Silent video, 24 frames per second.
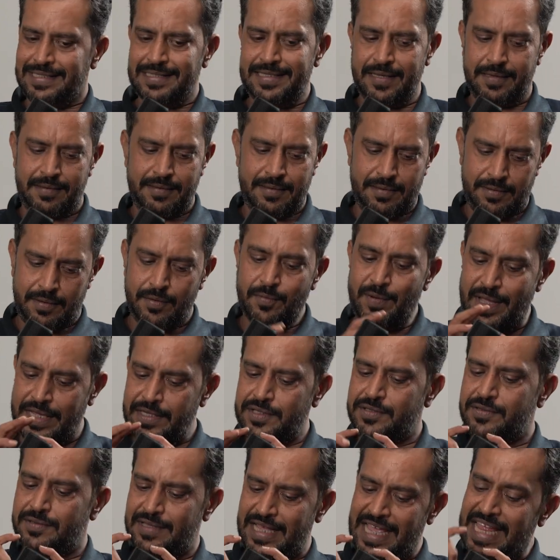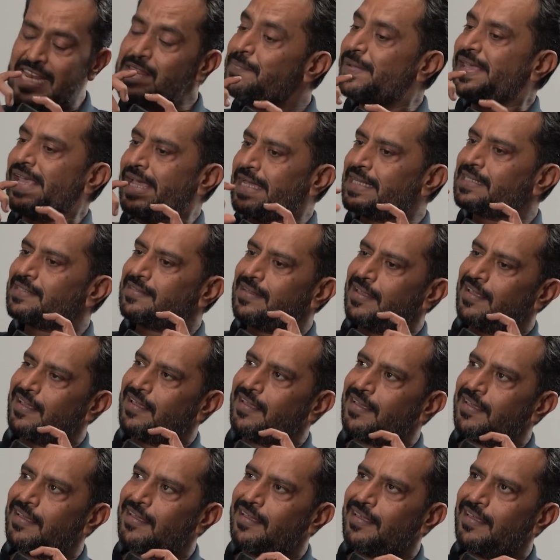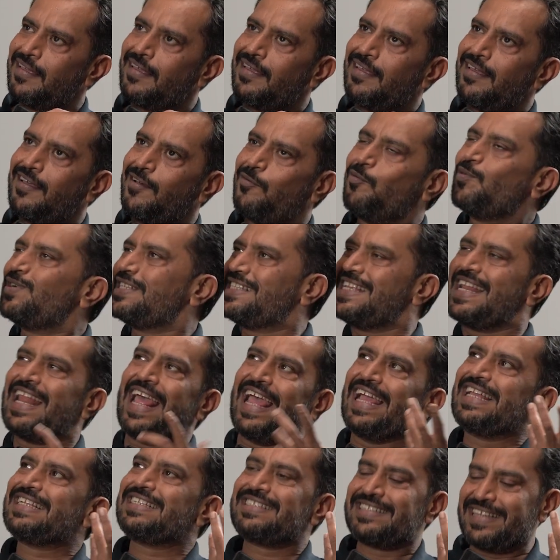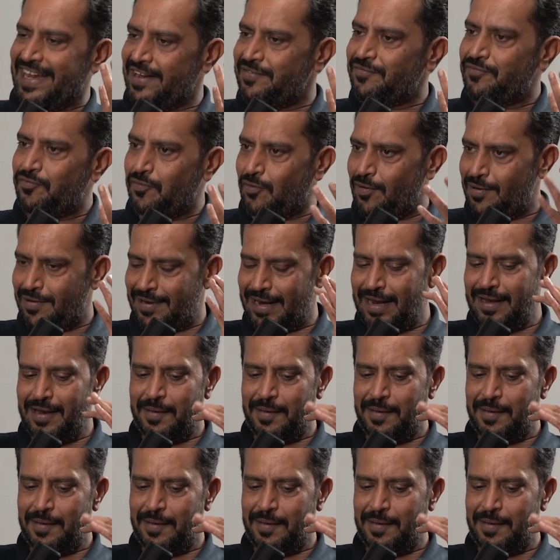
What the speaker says: See, okay, so the LEPX, what does that X stand for? Right?